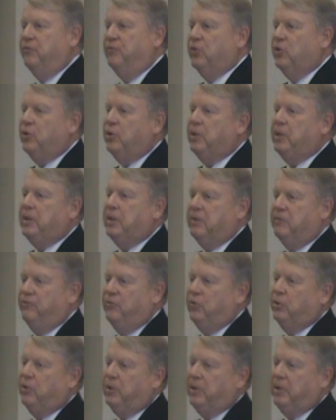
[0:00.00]
very,
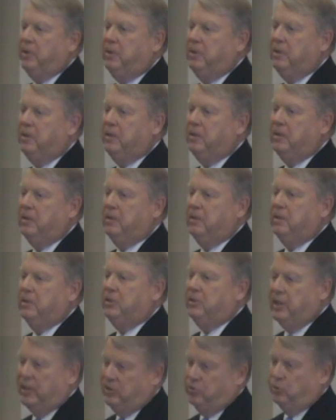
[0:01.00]
very
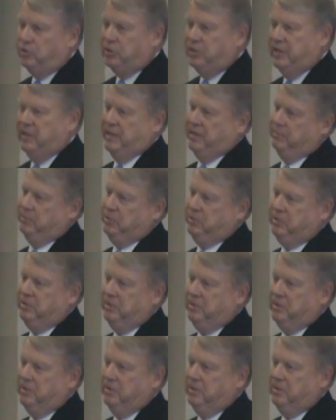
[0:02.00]
dangerous times.
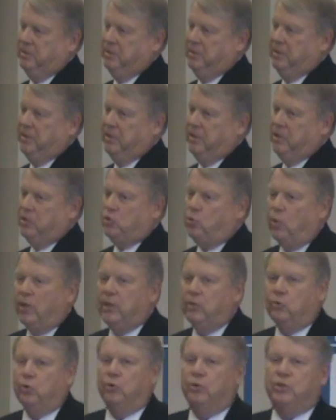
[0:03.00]

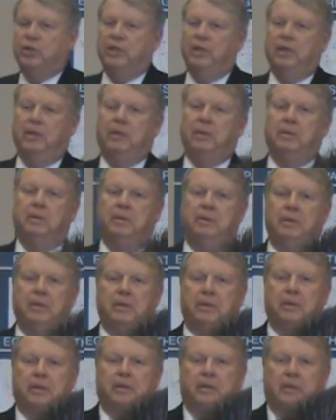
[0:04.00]

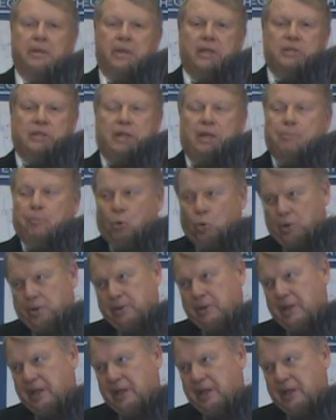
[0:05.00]
2013 is an important